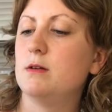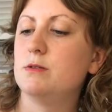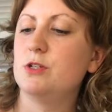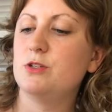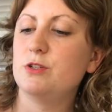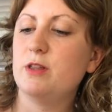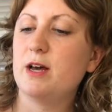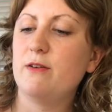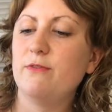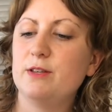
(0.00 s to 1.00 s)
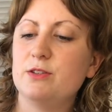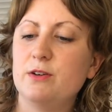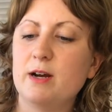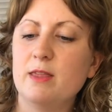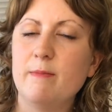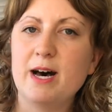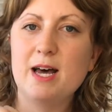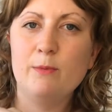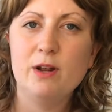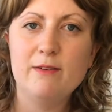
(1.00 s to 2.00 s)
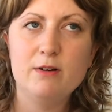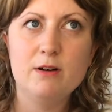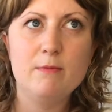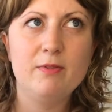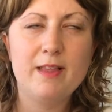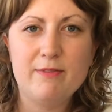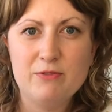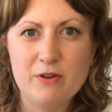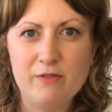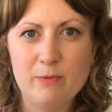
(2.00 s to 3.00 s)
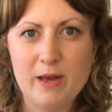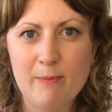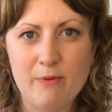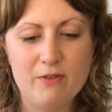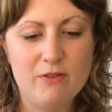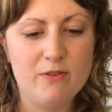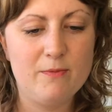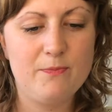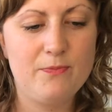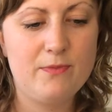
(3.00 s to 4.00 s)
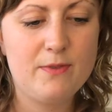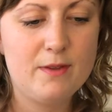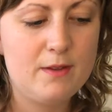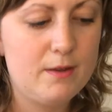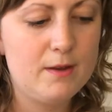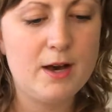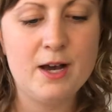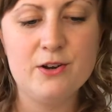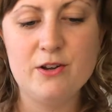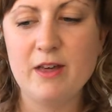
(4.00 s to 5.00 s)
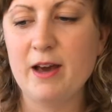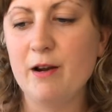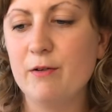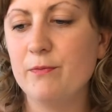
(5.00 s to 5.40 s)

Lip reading: Just so that it fits around the bottom. Whatever leftover paper's under there.